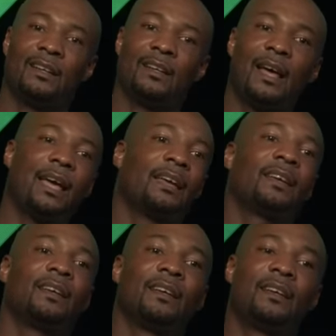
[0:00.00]
like
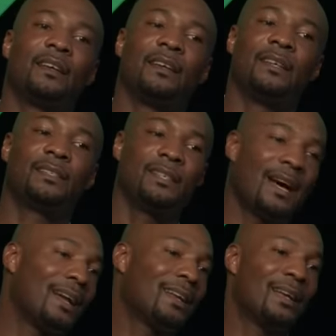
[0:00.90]
it's
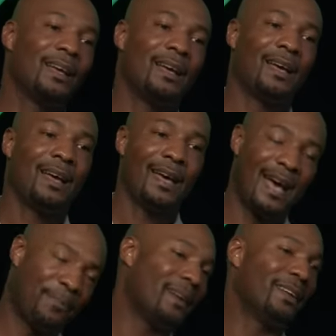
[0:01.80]
not
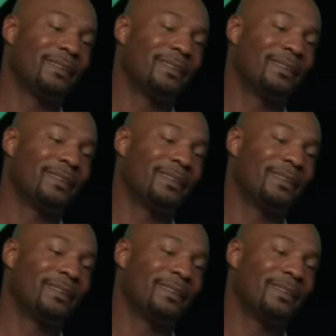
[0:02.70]
happening.